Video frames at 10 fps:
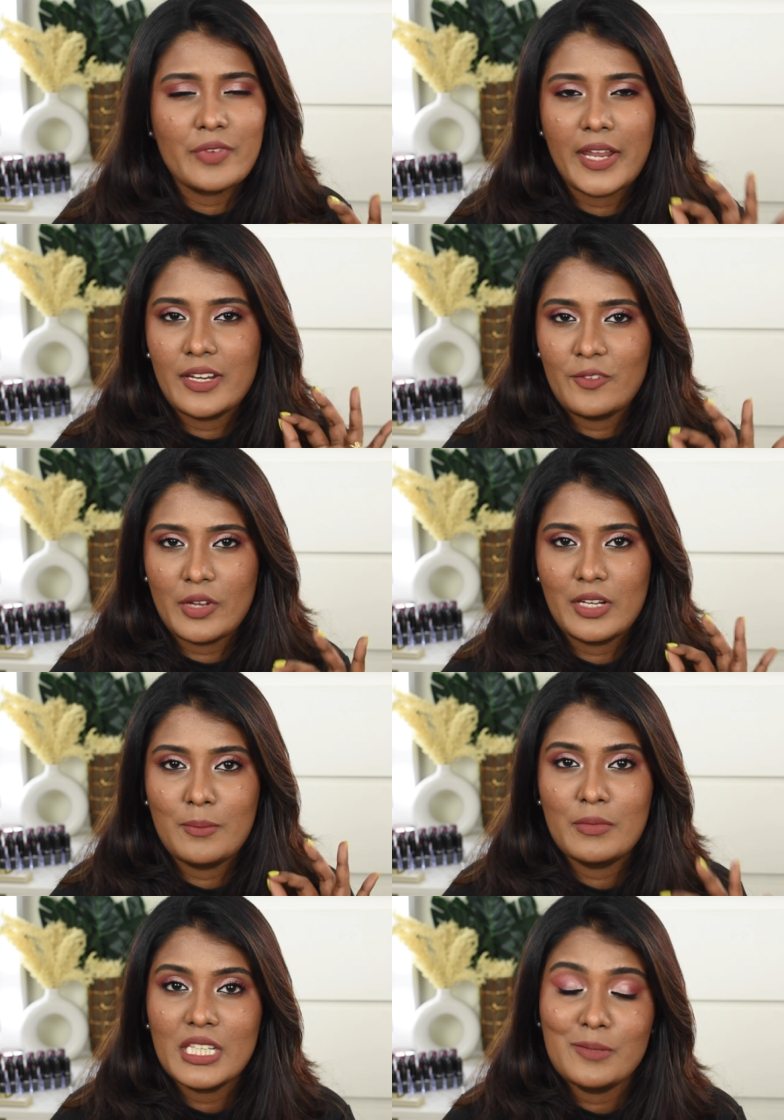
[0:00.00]

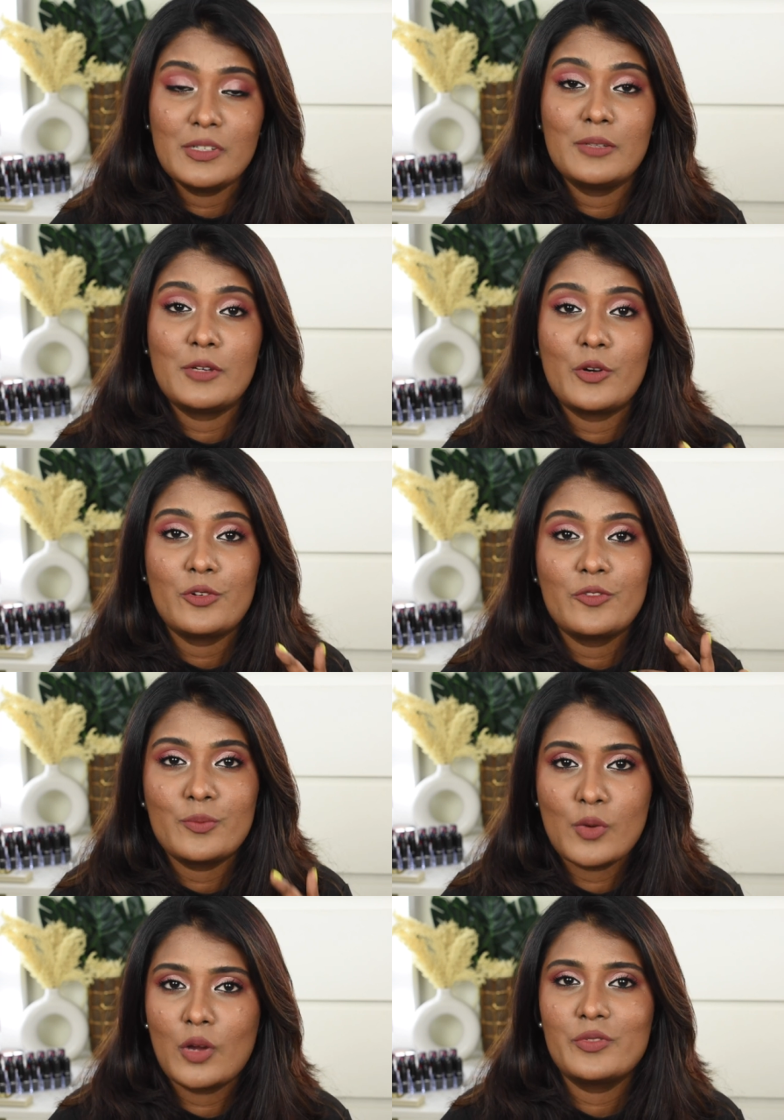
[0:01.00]
very minimal amount of
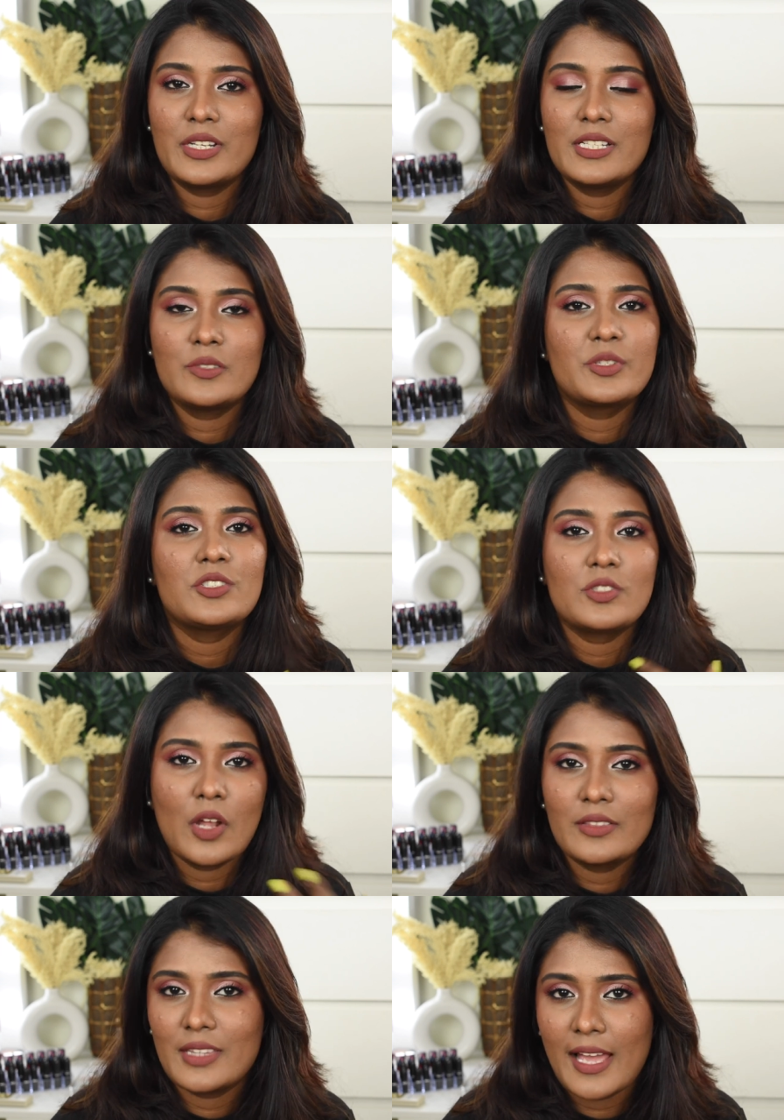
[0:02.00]
mauve tints, which is
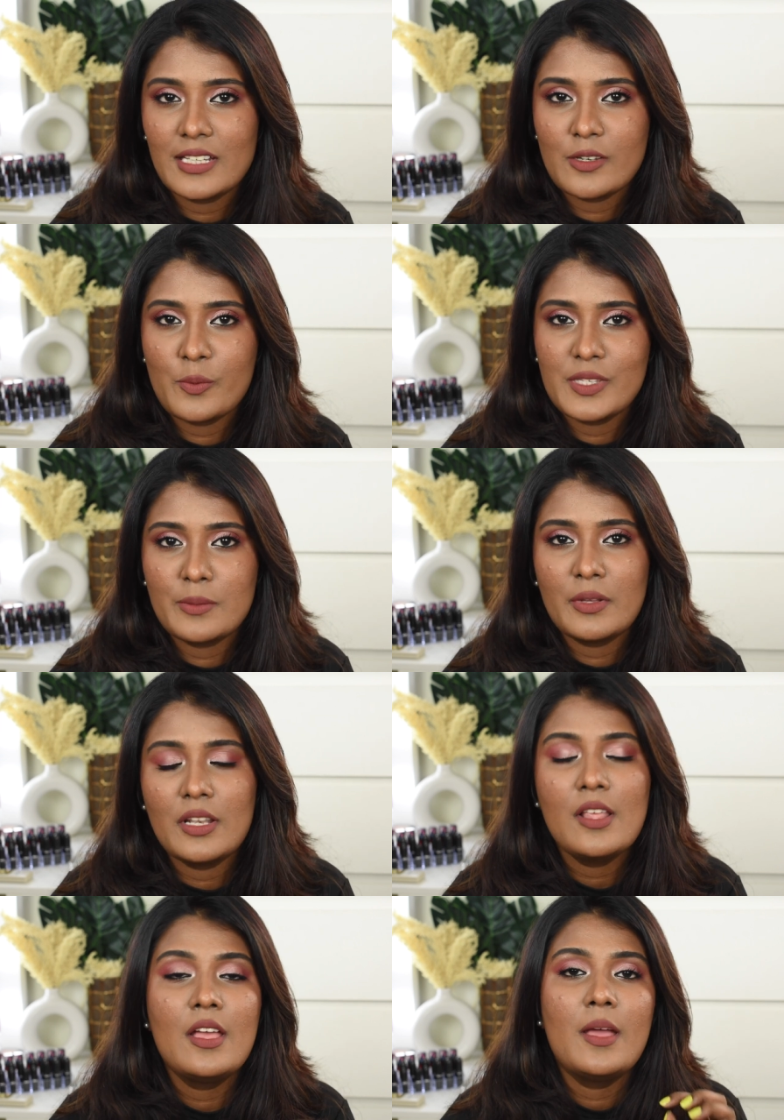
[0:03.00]
not that visible,